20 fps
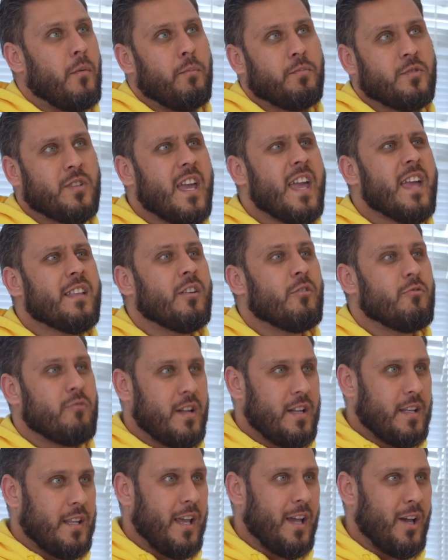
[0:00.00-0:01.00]
take the
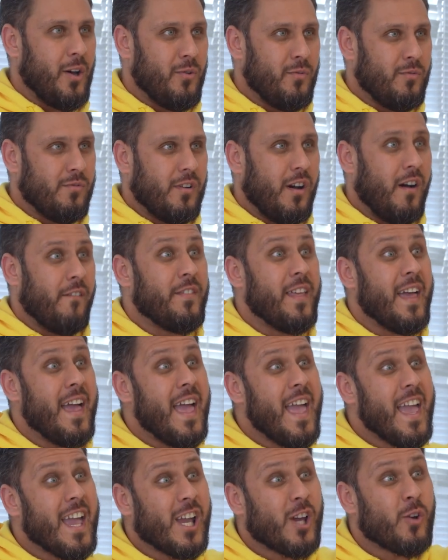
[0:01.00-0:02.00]
rent out of the
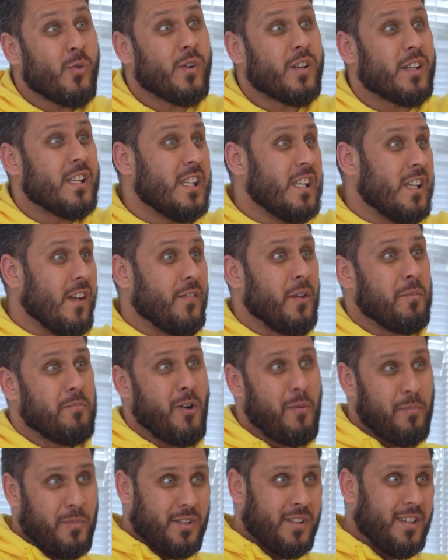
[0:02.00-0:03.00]
equity of the
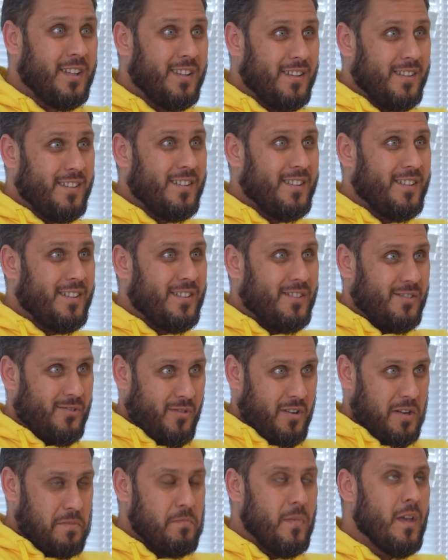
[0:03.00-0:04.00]
property,
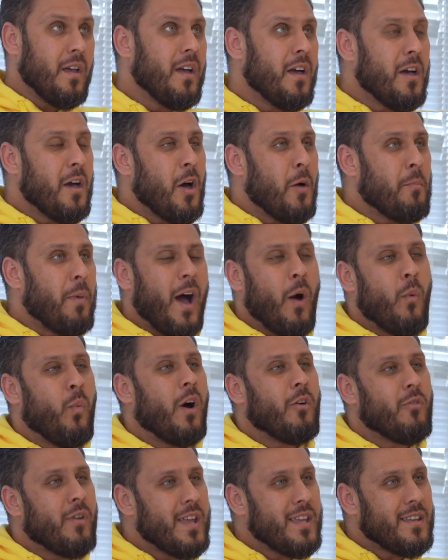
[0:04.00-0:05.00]
right? But at
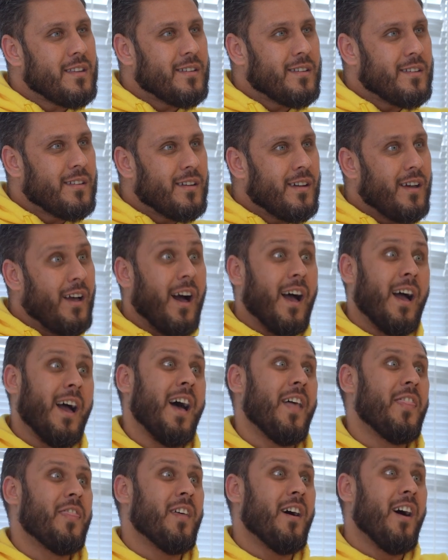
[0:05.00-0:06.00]
what rate?
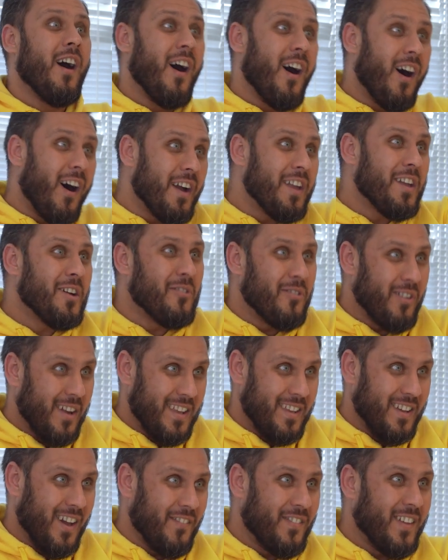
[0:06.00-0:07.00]
At the higher
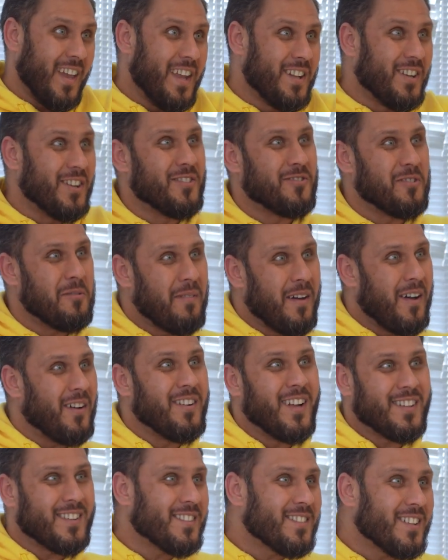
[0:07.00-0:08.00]
rate of the £800,
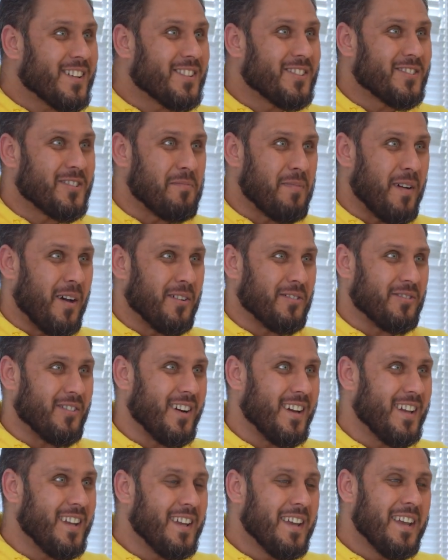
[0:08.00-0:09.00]
not the £600,
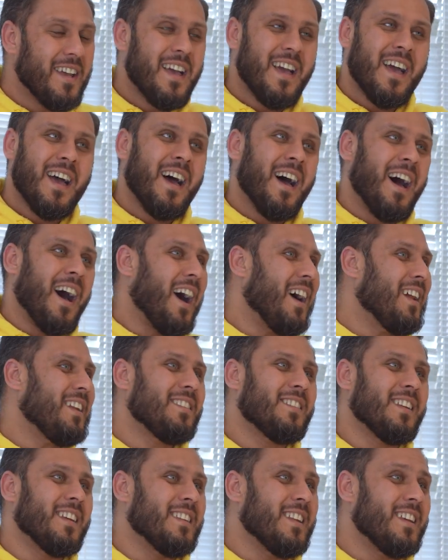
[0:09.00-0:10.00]
right?
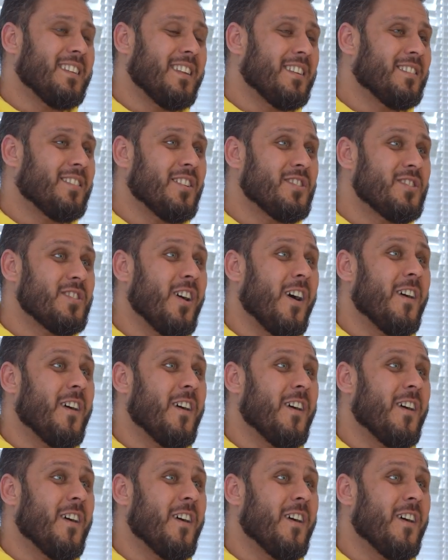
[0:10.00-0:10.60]
Honestly, this is such an